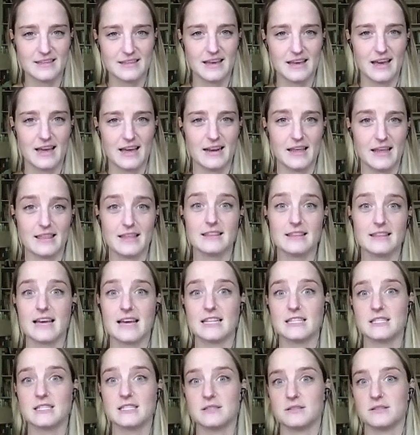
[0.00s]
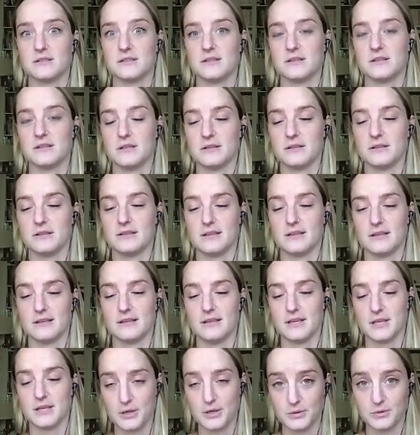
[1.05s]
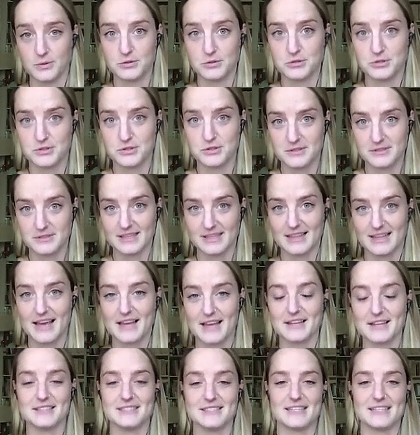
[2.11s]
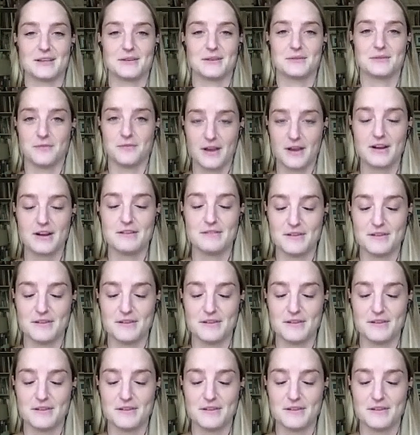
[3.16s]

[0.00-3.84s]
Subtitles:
And I think that's huge. That it's like very, very